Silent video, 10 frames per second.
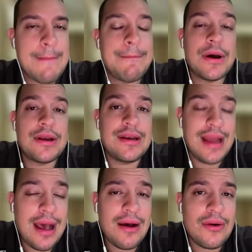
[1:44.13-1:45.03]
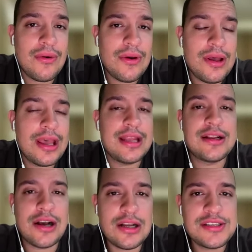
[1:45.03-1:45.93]
but now
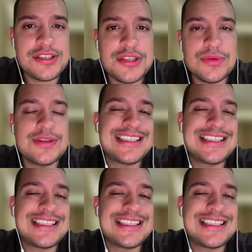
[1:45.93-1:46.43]
it costs you